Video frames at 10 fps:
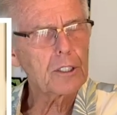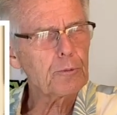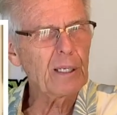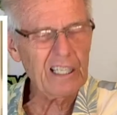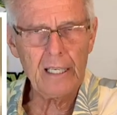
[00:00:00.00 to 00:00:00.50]
It's
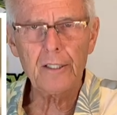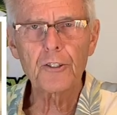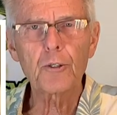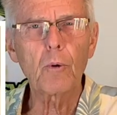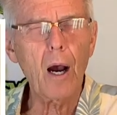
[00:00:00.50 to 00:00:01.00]
been
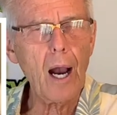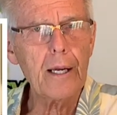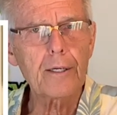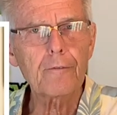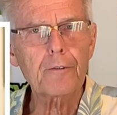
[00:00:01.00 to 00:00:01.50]
heated to a high
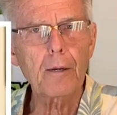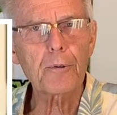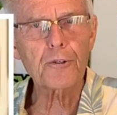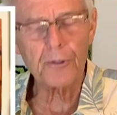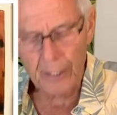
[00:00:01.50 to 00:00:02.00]
enough
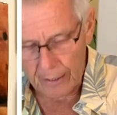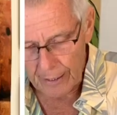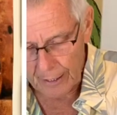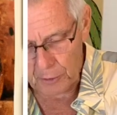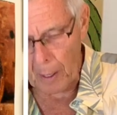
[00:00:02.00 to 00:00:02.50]
temperature that
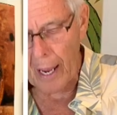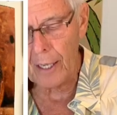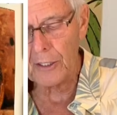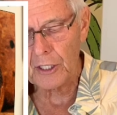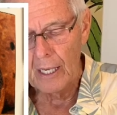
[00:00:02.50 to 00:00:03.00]
it
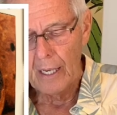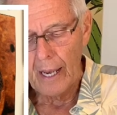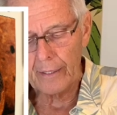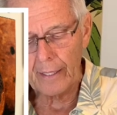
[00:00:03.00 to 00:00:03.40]
expands, and